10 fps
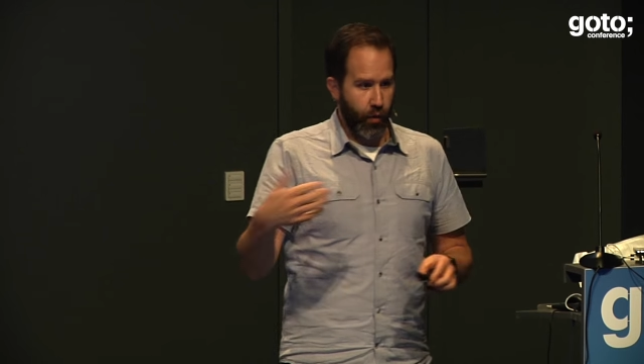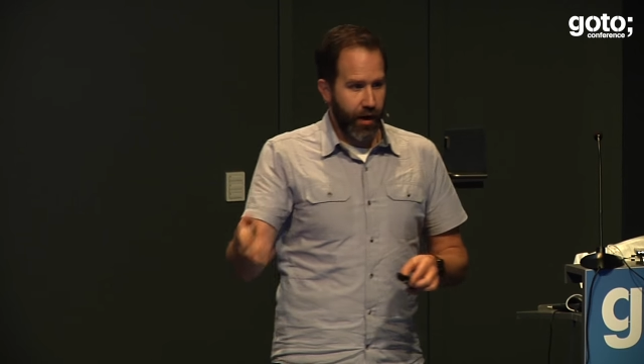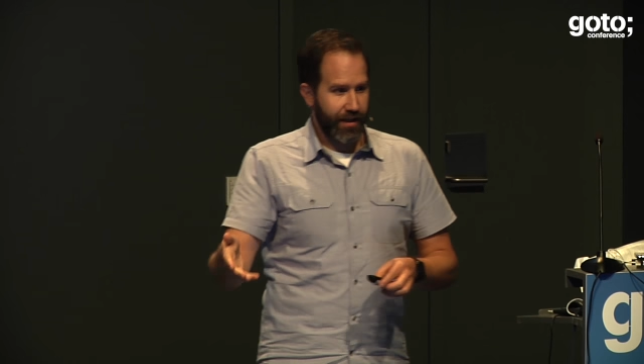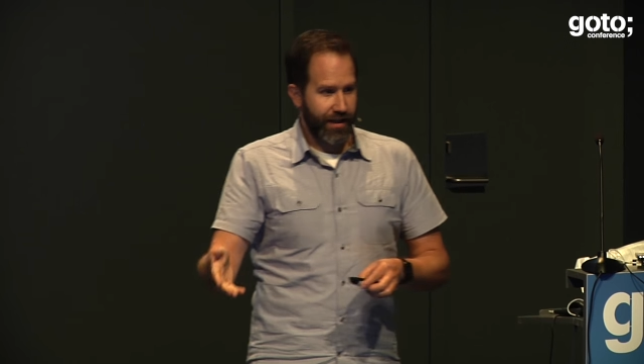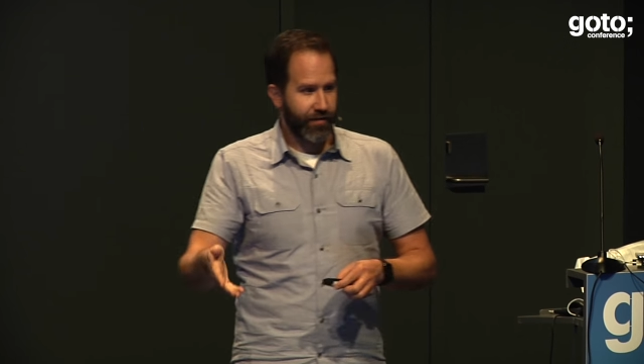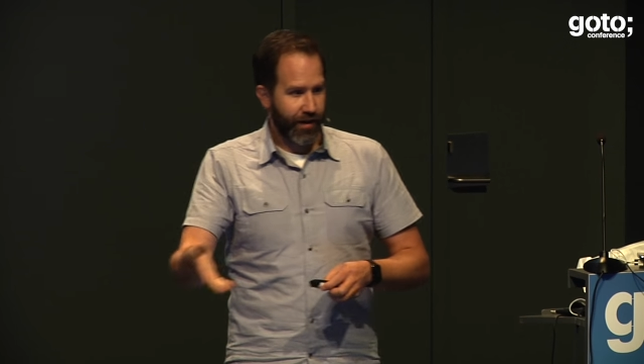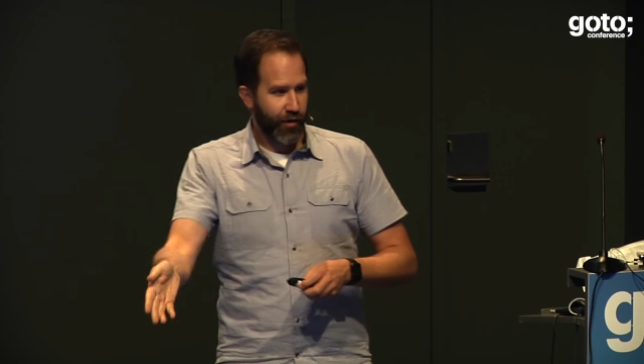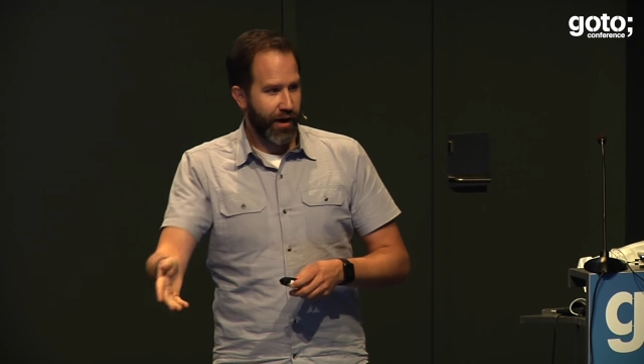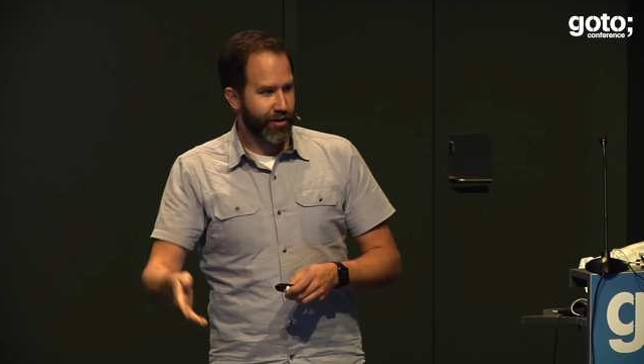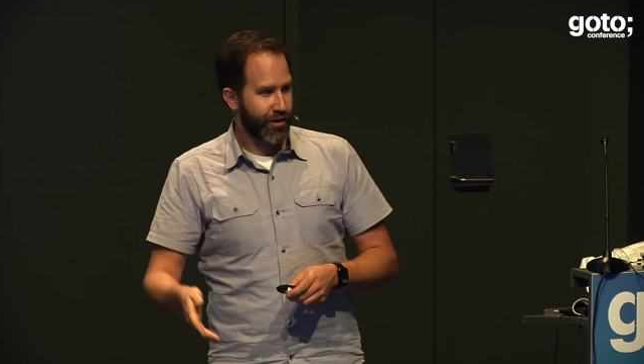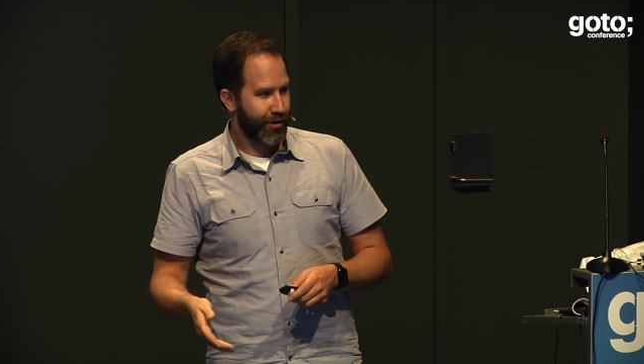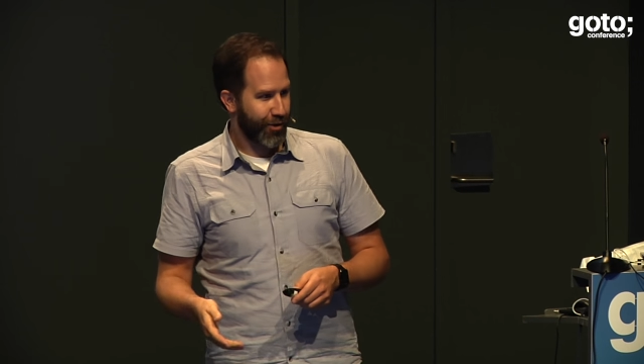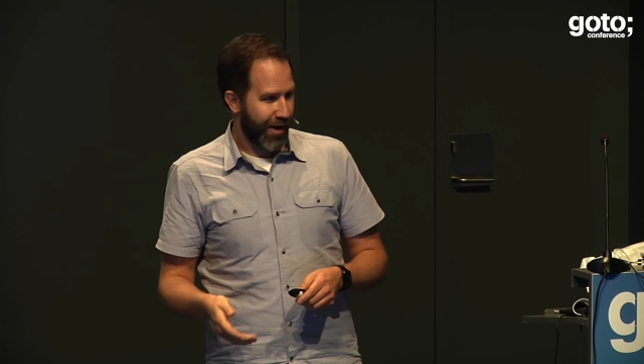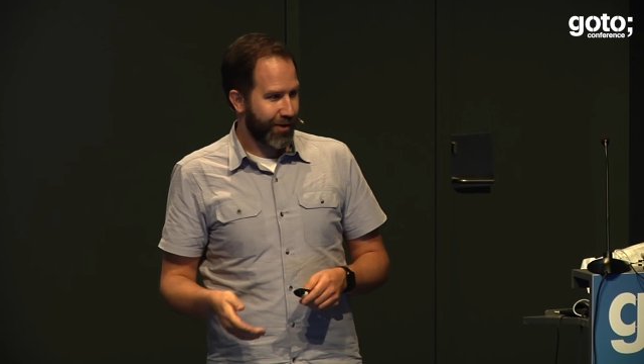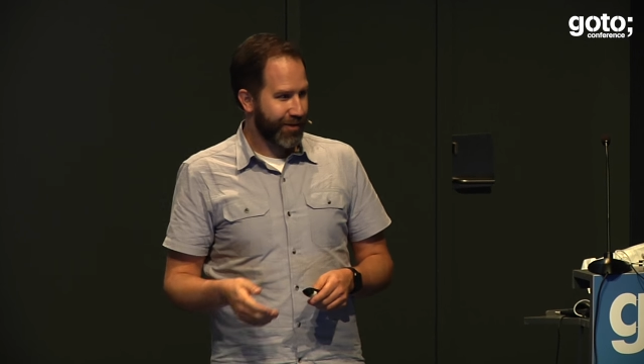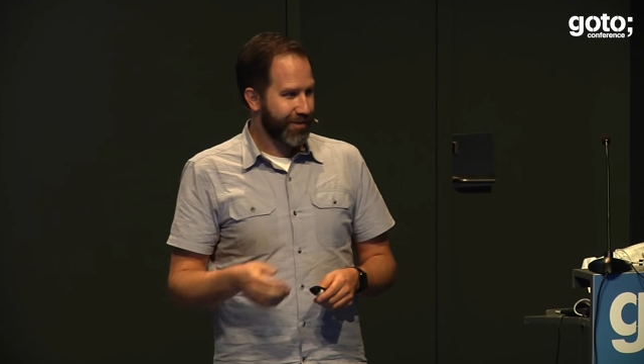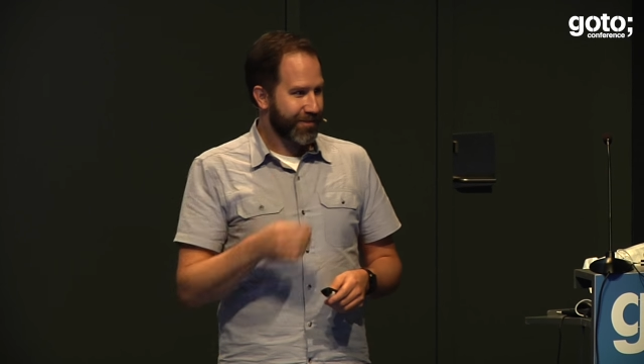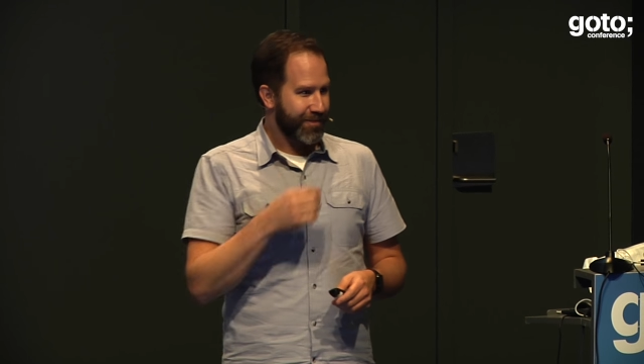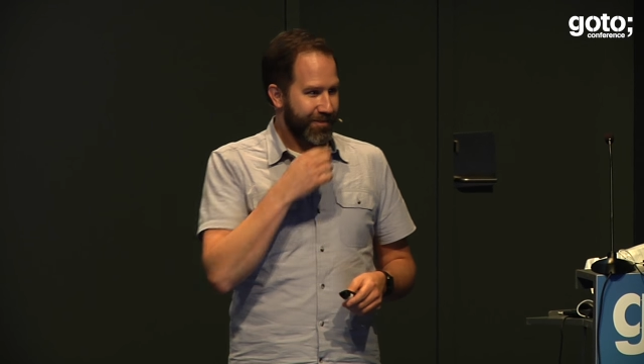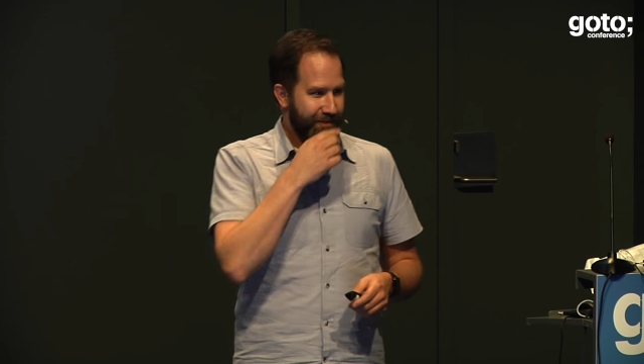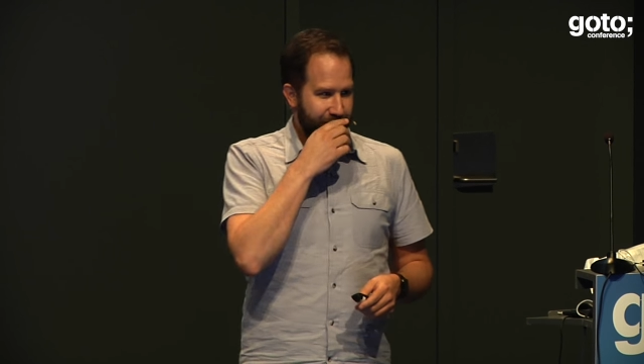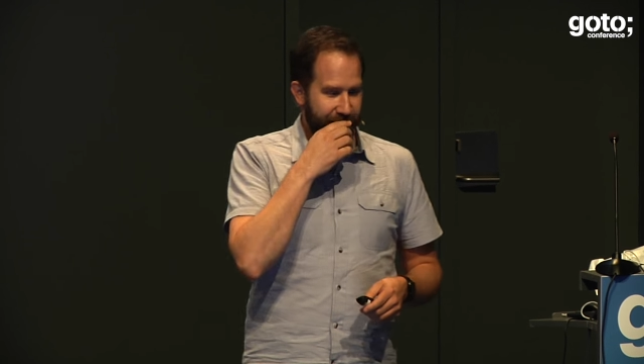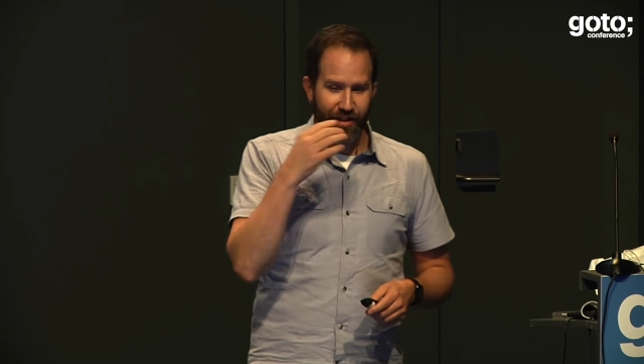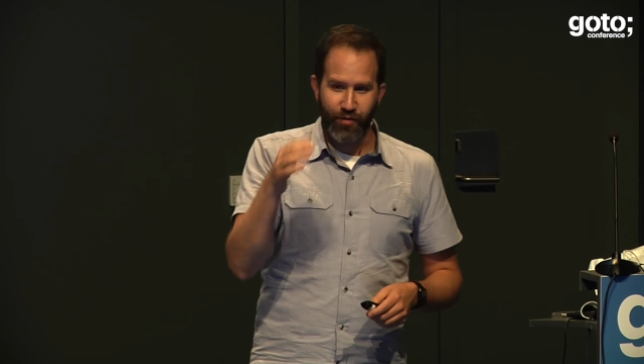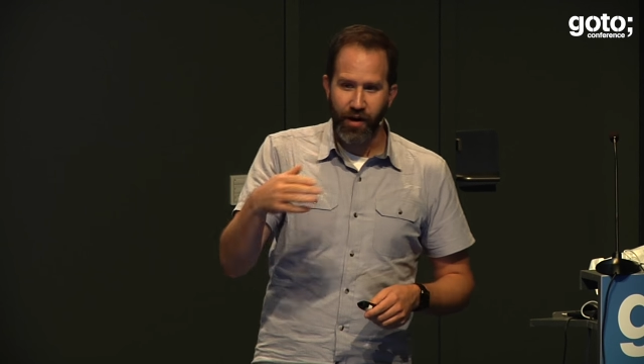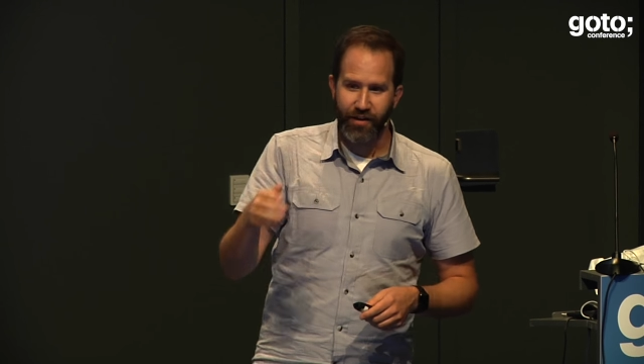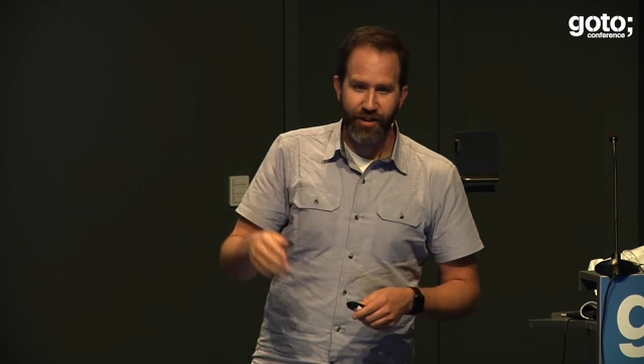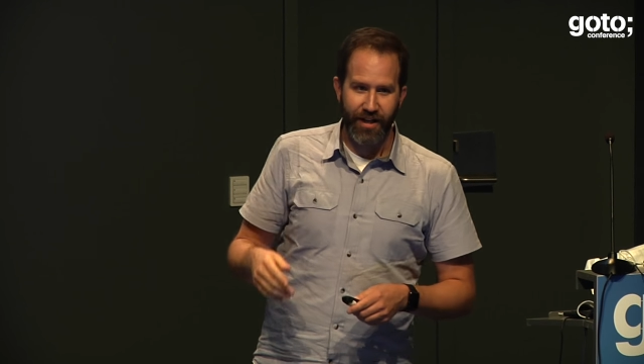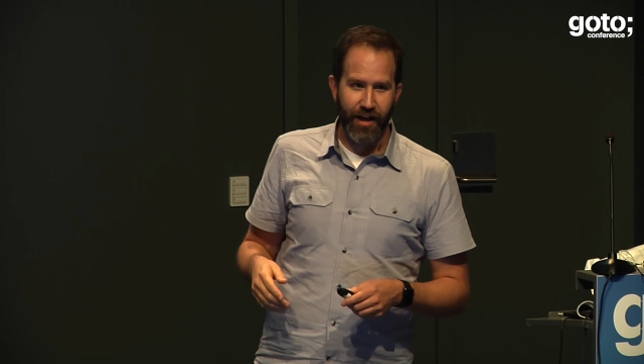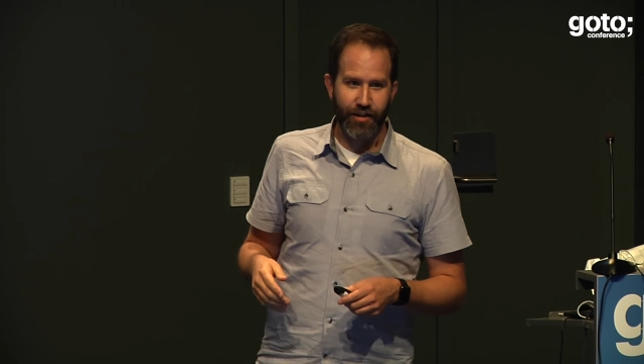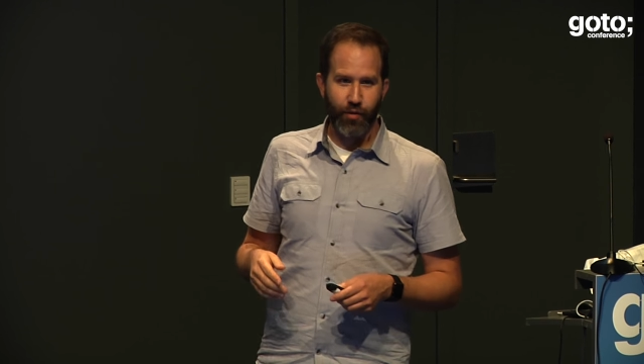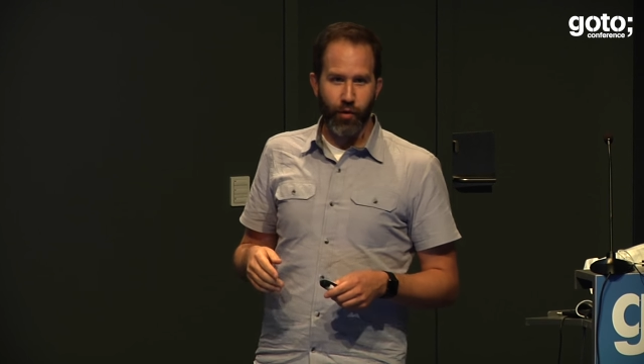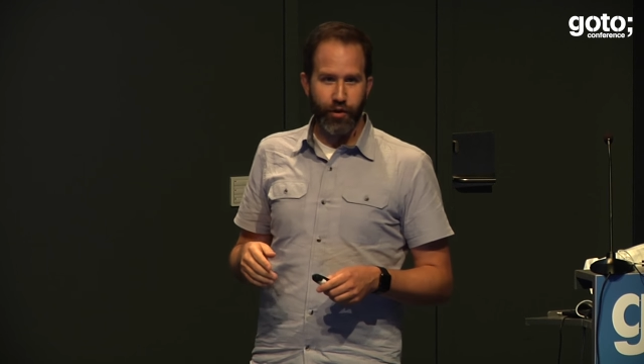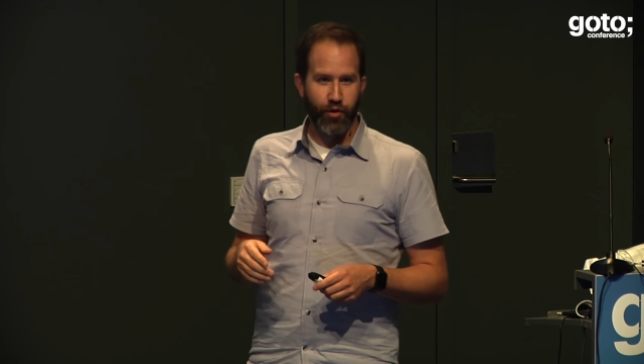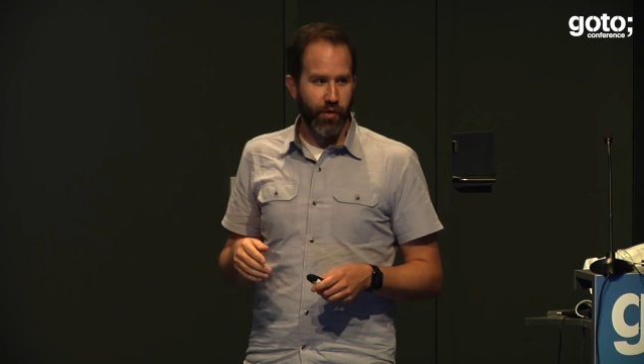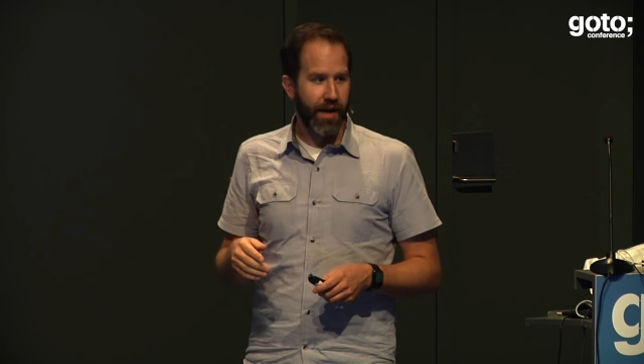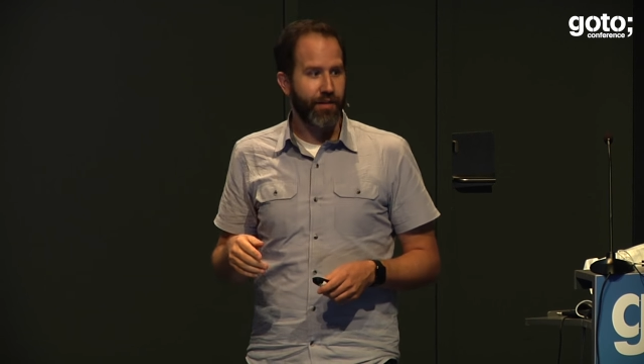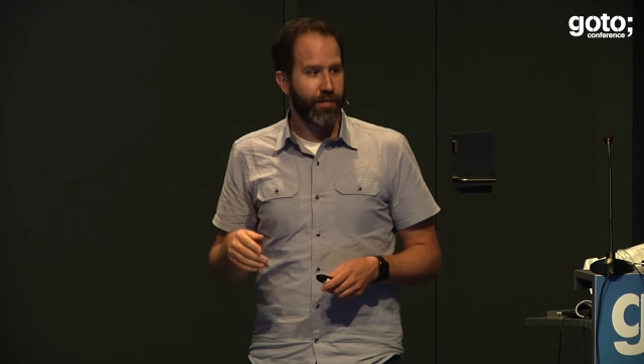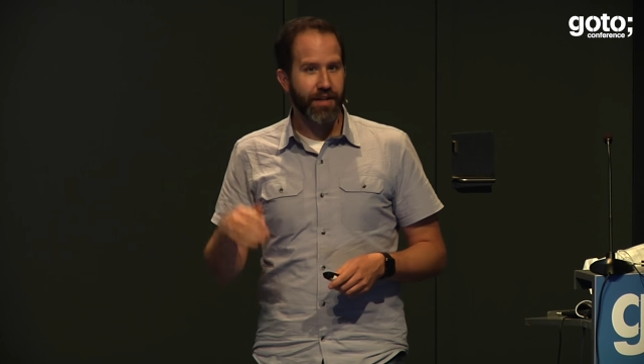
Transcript: quickly if I crash into the ground. This is why this analogy works great,